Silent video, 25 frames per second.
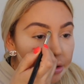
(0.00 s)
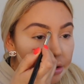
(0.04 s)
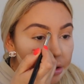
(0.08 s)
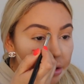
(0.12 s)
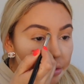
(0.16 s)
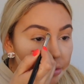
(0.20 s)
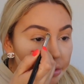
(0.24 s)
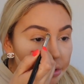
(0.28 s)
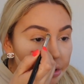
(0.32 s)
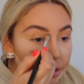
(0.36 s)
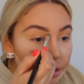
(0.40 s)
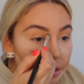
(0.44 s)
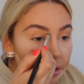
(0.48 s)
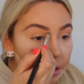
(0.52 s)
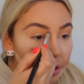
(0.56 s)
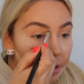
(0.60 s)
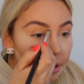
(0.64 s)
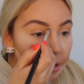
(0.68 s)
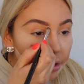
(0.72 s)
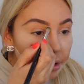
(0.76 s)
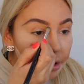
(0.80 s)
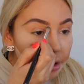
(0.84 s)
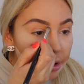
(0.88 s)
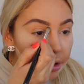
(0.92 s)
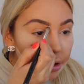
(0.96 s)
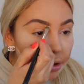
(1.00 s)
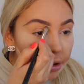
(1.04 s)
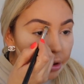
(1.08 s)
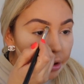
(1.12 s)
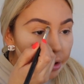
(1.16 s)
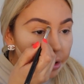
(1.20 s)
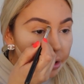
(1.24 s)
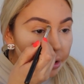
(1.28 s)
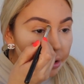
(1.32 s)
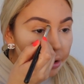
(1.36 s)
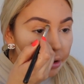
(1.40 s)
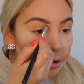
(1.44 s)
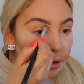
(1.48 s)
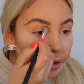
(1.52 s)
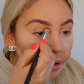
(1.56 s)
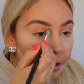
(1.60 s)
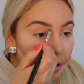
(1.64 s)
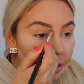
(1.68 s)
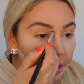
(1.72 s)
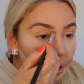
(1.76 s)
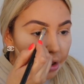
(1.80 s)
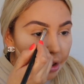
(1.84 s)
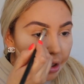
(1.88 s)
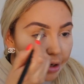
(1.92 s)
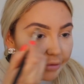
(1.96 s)
So I'm just going to go in and
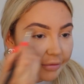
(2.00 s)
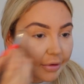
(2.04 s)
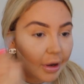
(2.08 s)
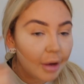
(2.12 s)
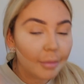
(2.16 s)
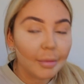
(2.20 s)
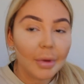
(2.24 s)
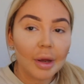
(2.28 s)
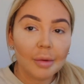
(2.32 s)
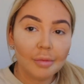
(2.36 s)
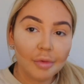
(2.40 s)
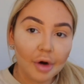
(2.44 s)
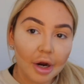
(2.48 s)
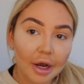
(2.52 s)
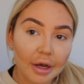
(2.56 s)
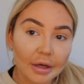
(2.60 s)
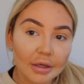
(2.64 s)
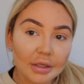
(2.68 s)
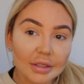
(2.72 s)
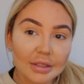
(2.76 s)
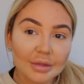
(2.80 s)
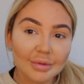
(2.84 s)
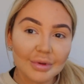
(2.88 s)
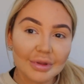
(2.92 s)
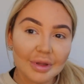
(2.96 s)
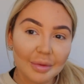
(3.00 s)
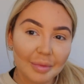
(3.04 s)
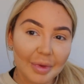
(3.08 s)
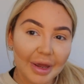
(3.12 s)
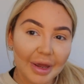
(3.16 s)
carve out my brows with the